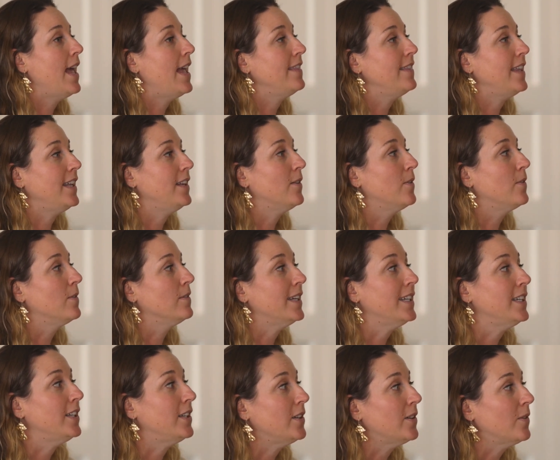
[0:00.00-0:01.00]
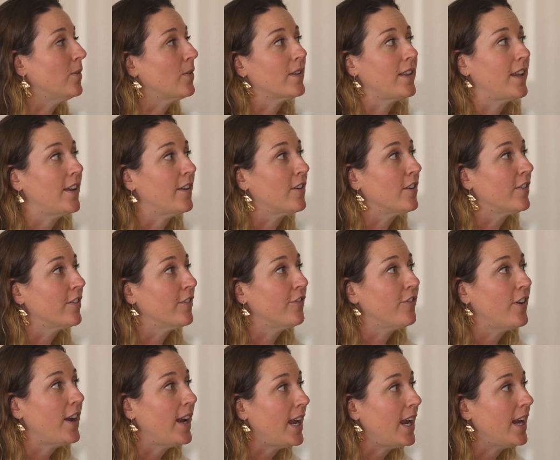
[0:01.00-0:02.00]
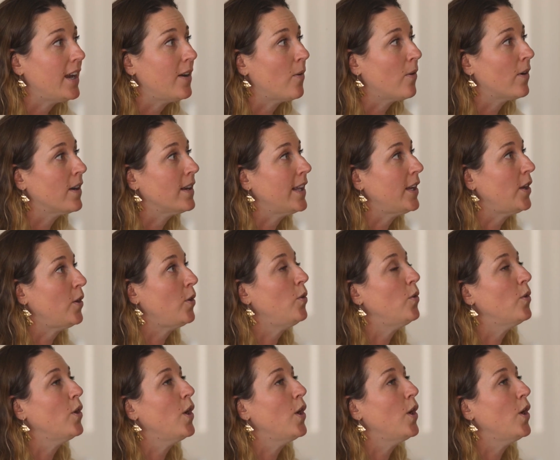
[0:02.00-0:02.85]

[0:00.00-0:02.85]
and they don't like you, or they are afraid, or like